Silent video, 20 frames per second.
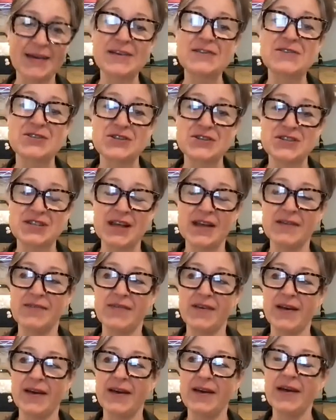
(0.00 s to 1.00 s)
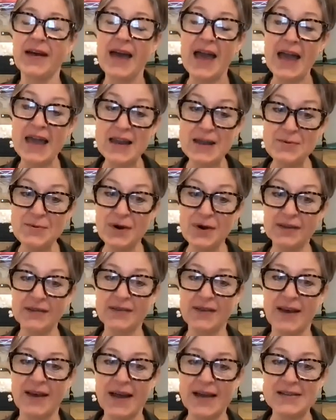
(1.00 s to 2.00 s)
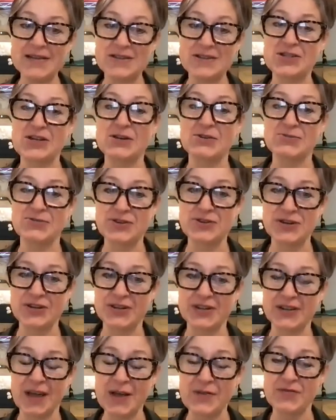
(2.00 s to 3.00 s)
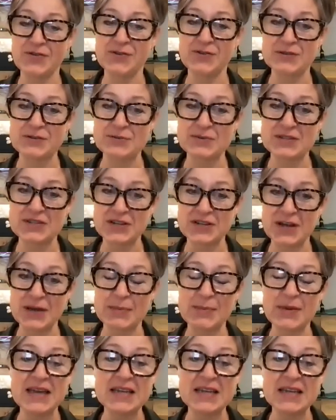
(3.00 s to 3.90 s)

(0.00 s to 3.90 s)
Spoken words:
It's just like, for anyone that has children over Christmas time,